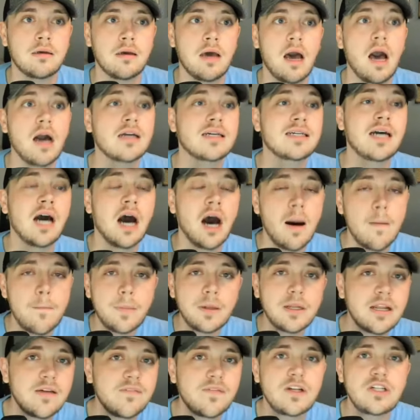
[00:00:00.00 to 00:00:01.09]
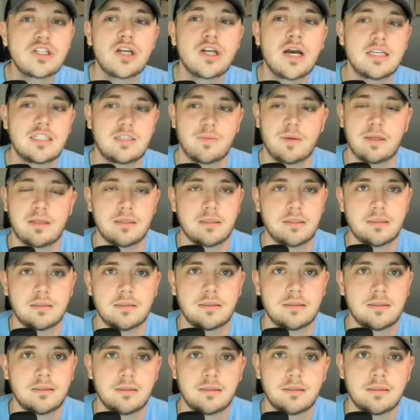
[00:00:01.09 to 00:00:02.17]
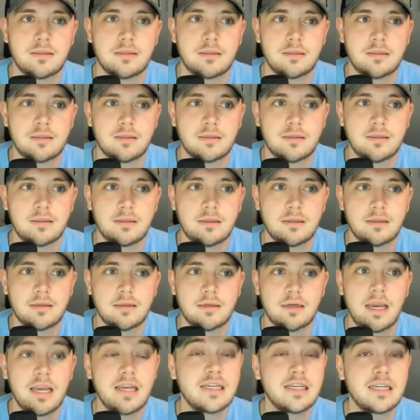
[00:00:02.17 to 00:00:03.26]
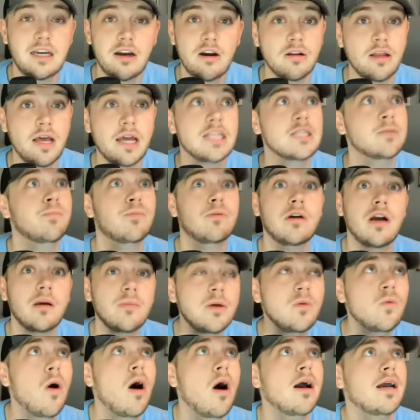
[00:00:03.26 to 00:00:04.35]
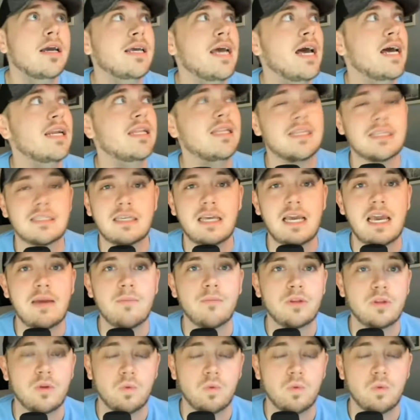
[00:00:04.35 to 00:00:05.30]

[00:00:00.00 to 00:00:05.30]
A couple of adjustments, and Carolina's probably walking out of this game with the